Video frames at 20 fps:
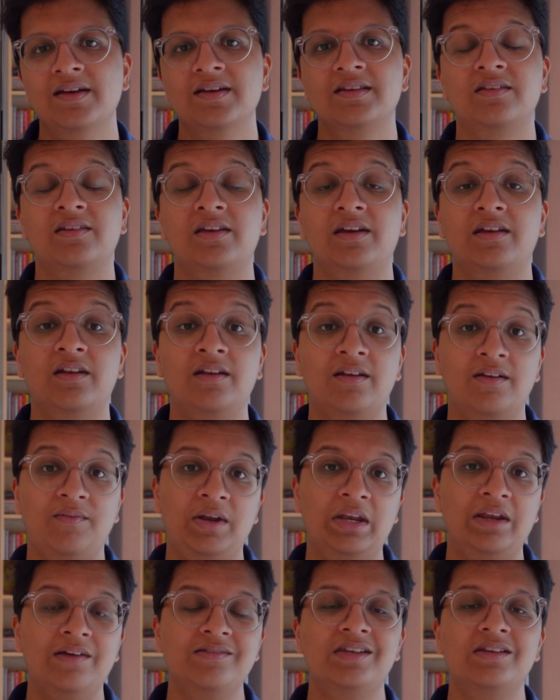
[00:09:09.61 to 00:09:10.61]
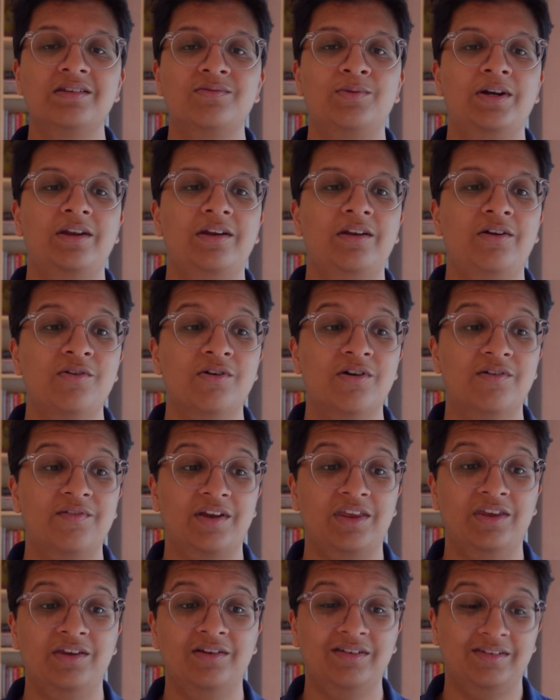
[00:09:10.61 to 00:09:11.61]
So yeah, when you have CS182
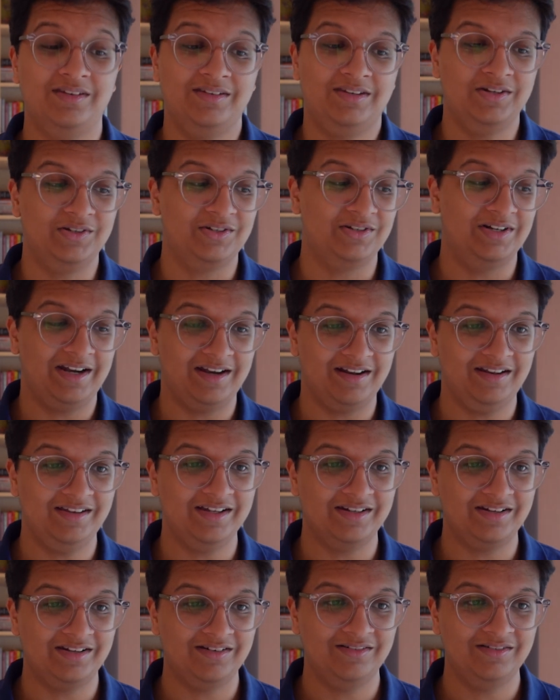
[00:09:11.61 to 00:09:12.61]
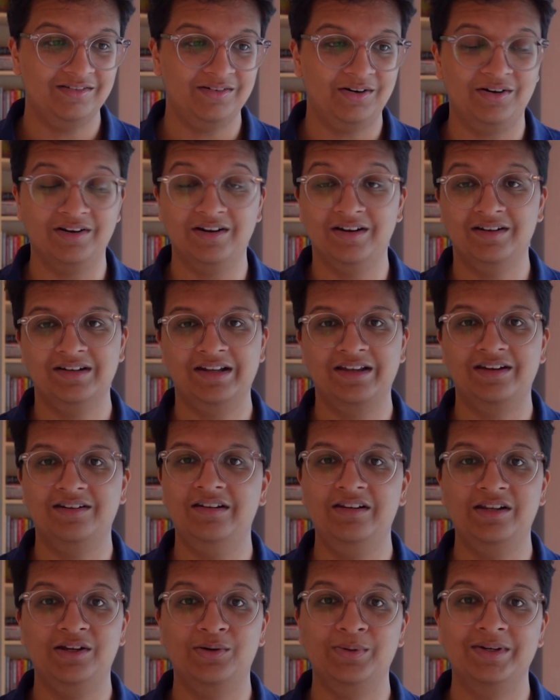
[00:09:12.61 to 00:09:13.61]
homework, you should really get on it like
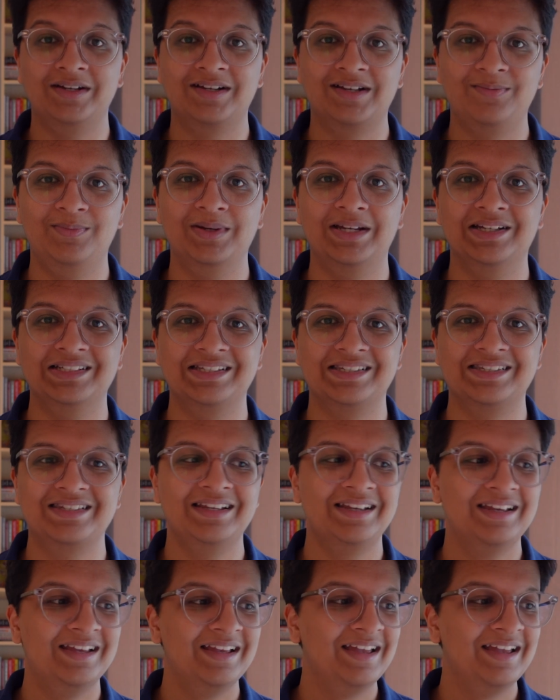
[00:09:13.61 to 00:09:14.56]
really quick, because